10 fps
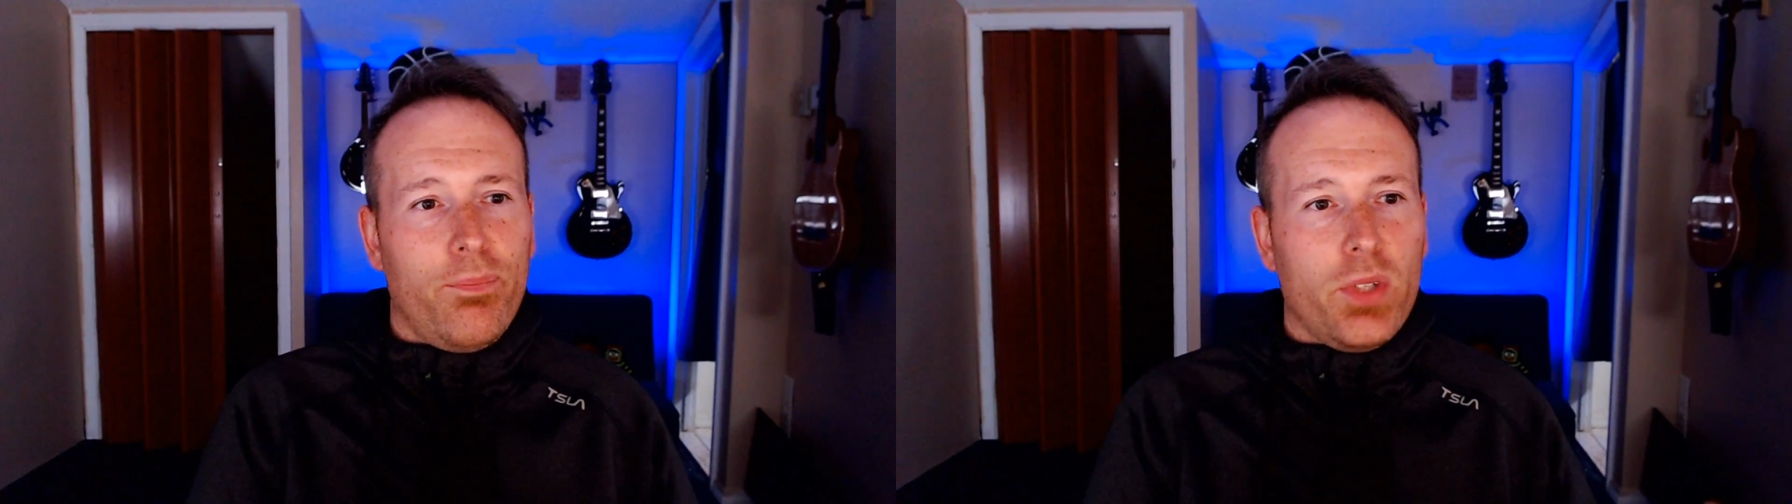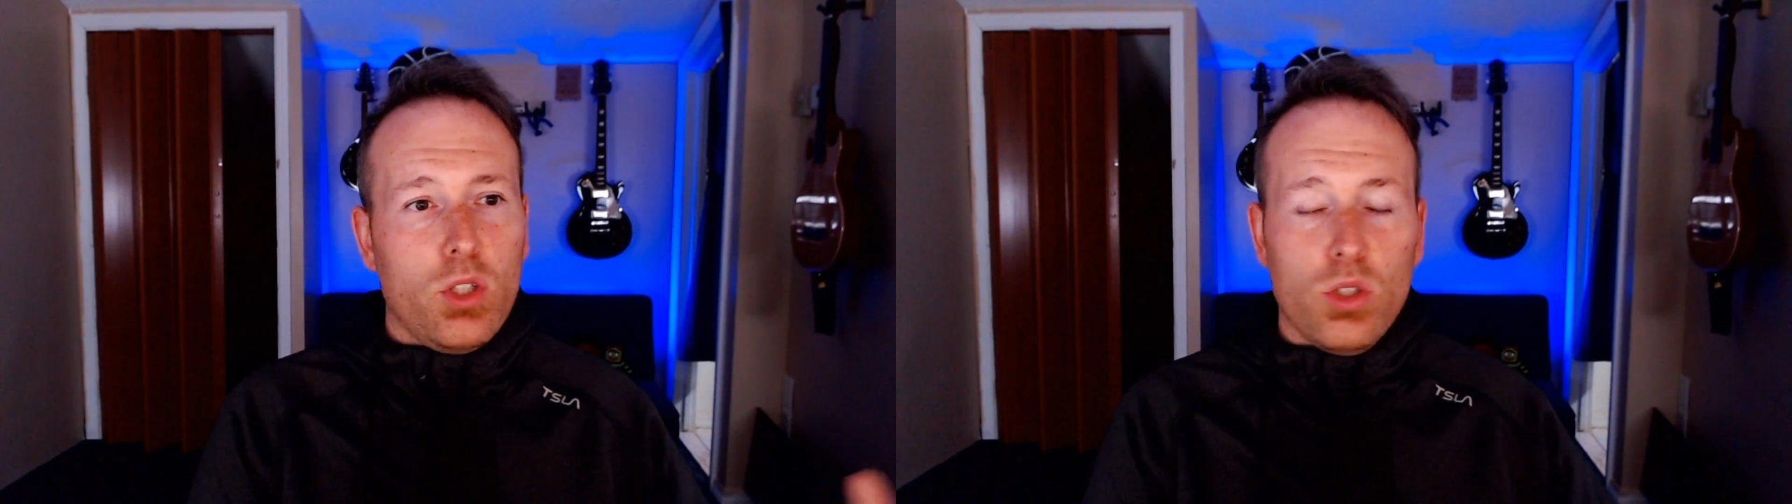
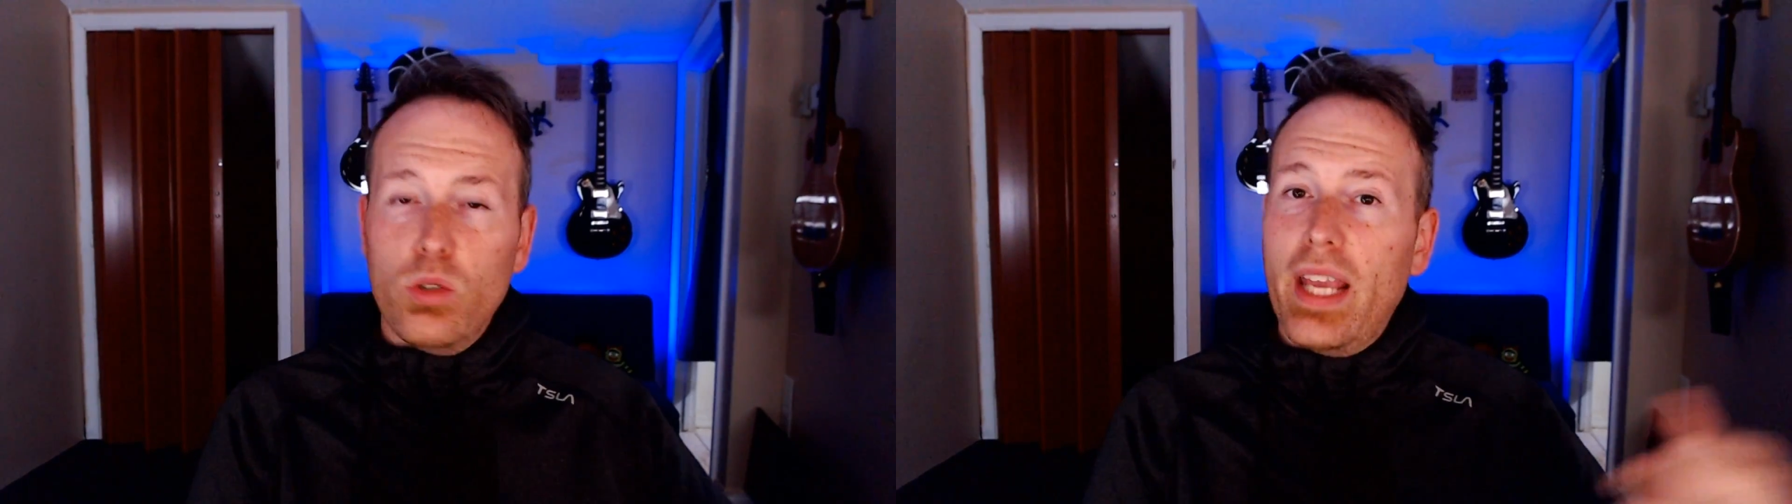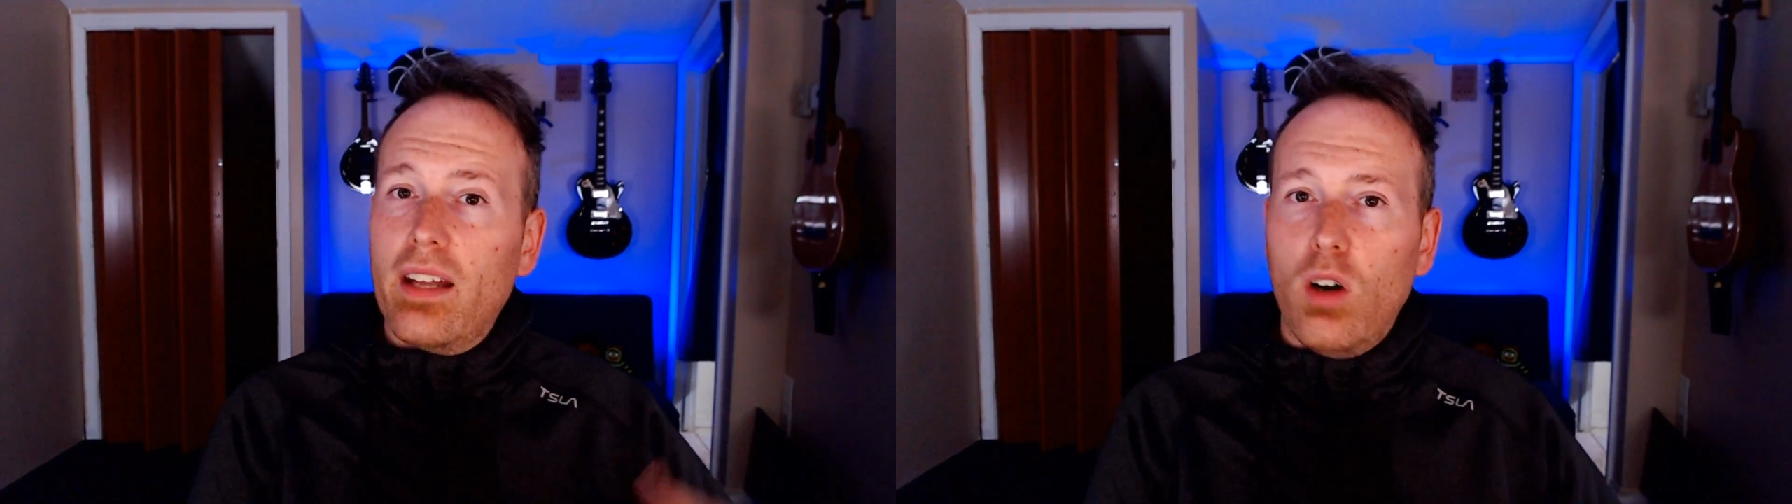you
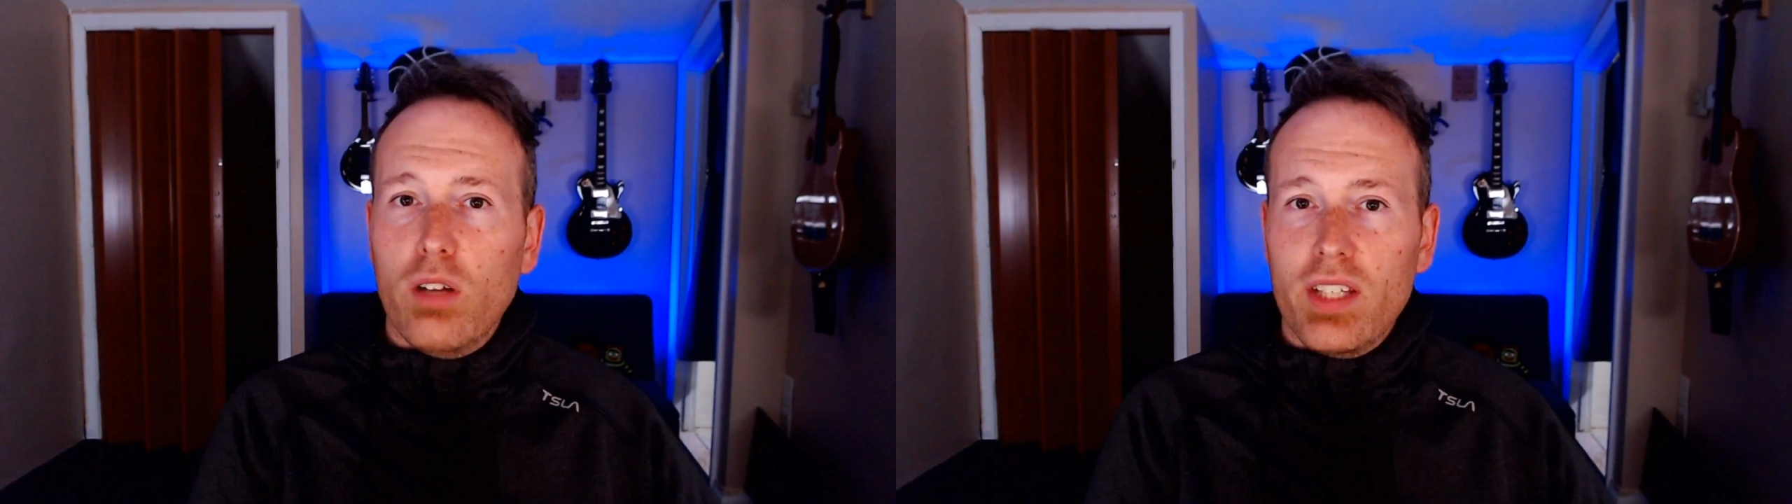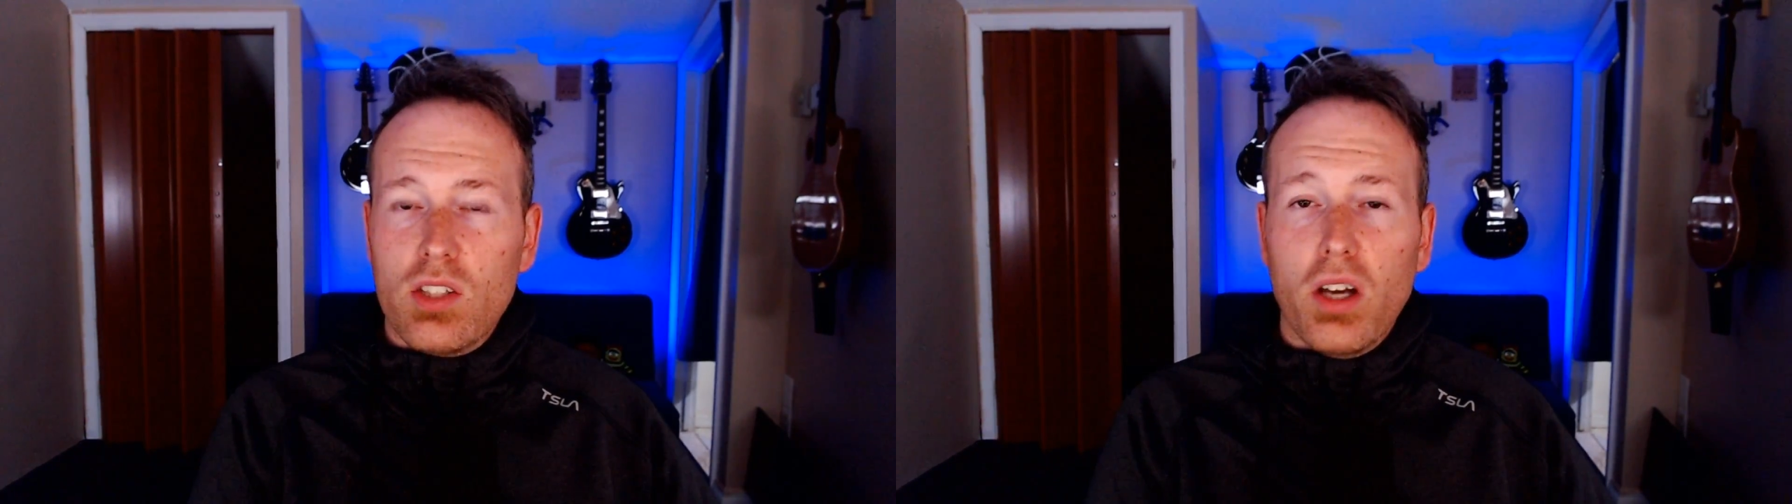get all
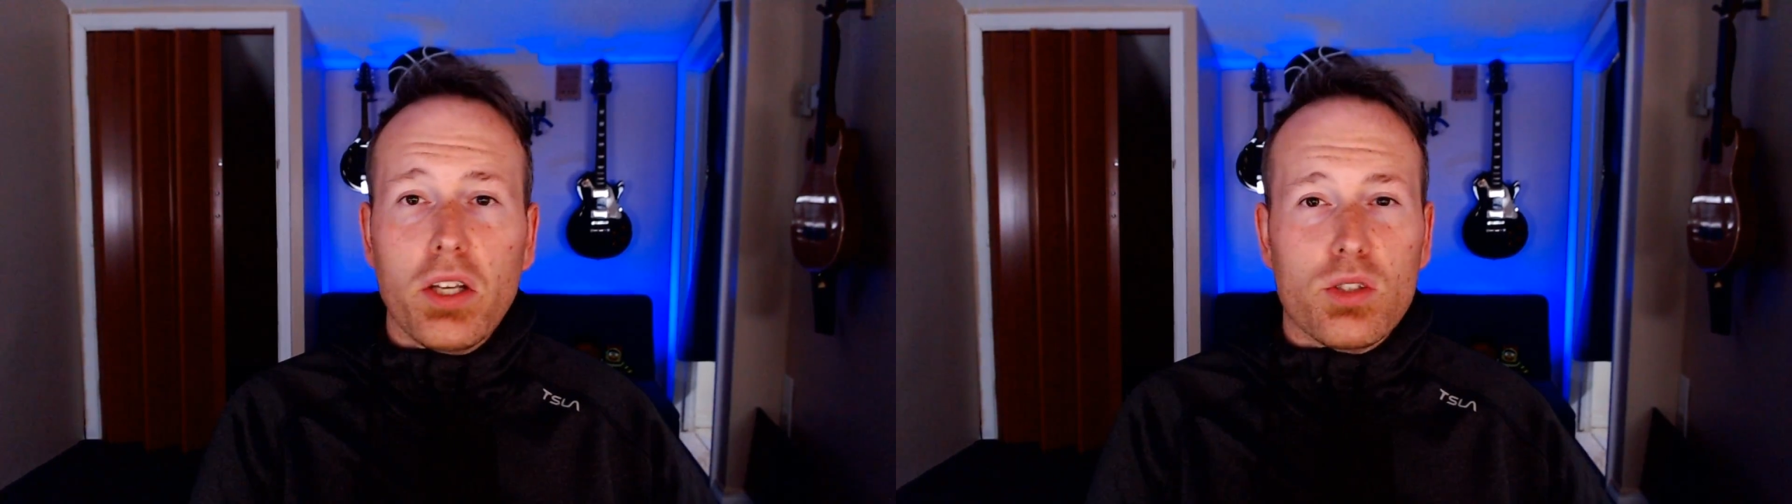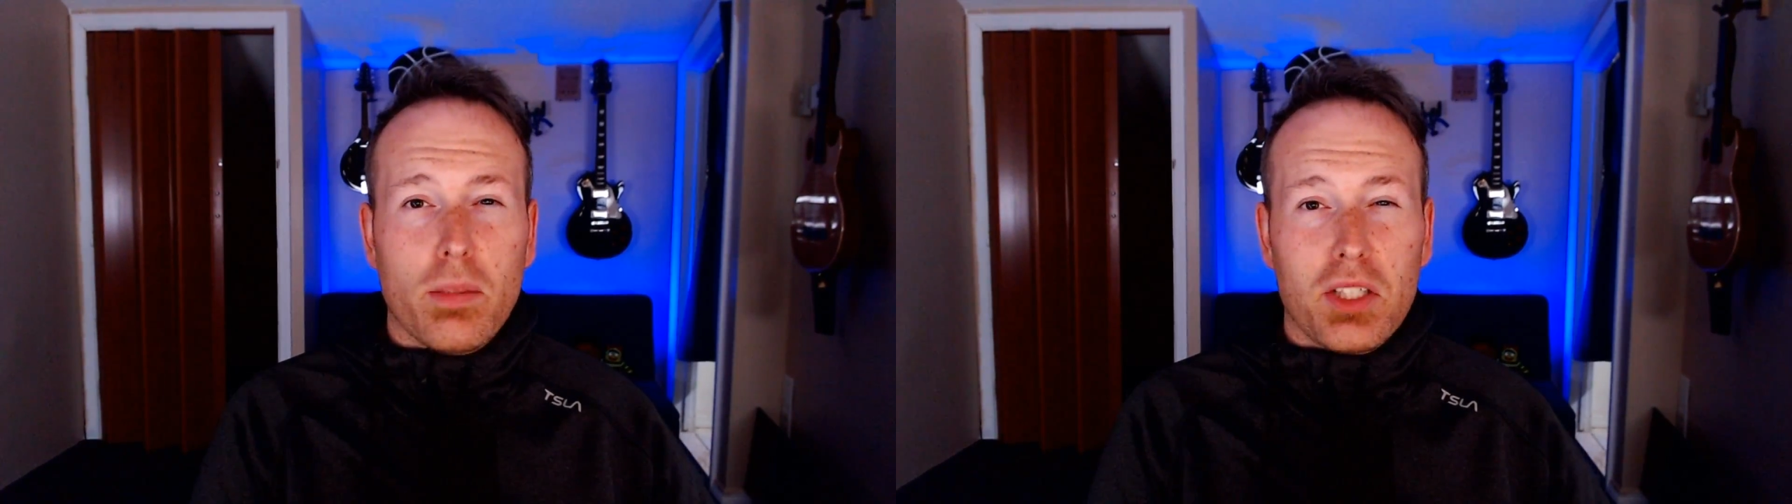these audio
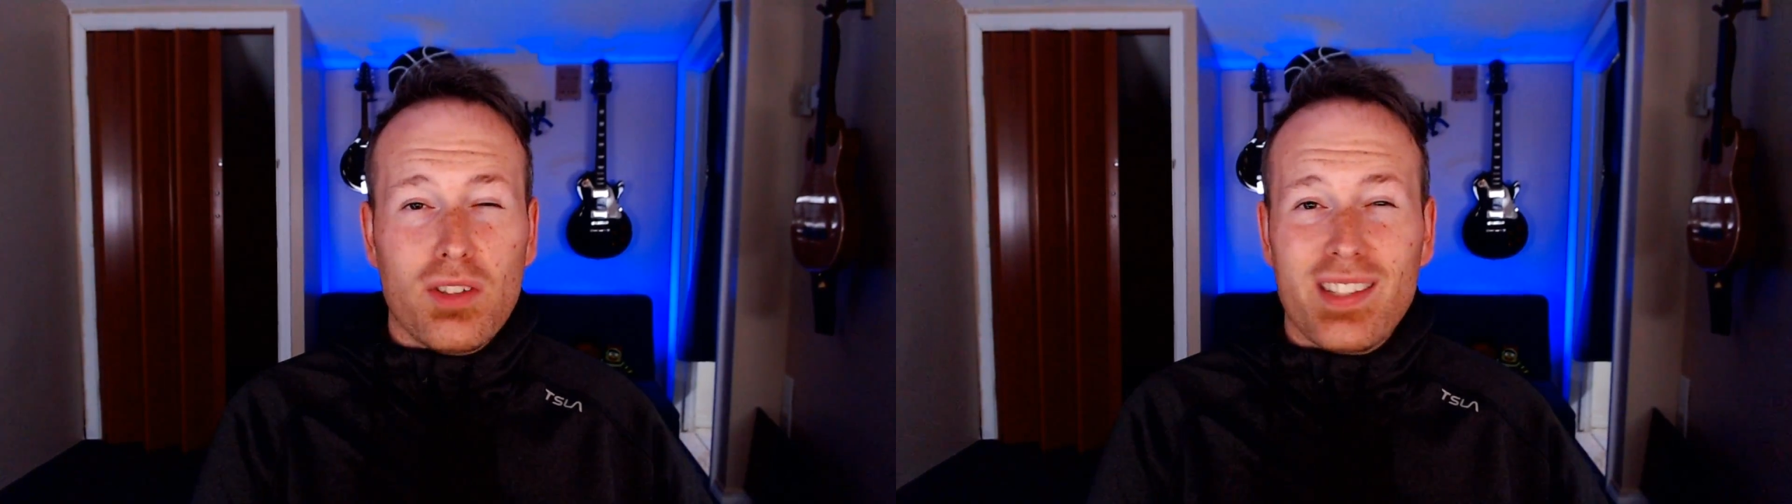submissions,